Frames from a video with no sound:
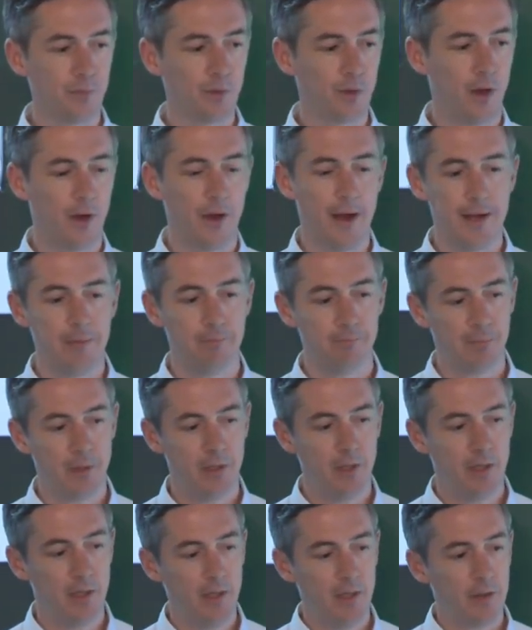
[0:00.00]
All right,
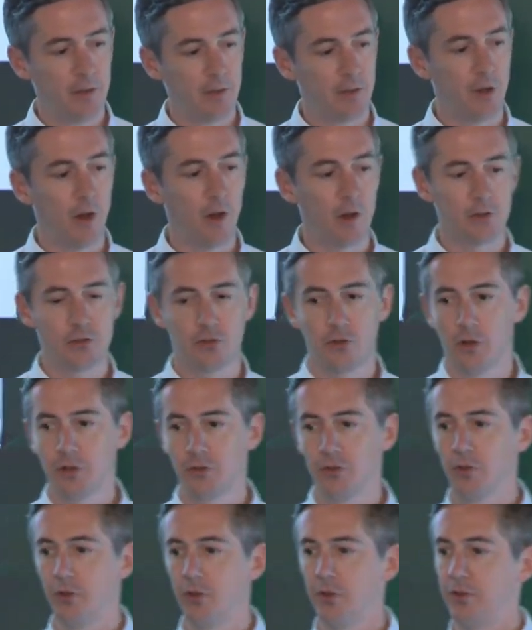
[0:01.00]
the talk
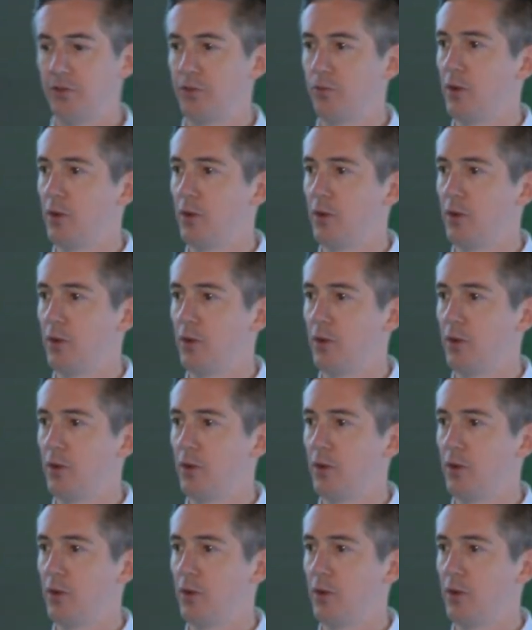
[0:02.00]
structure is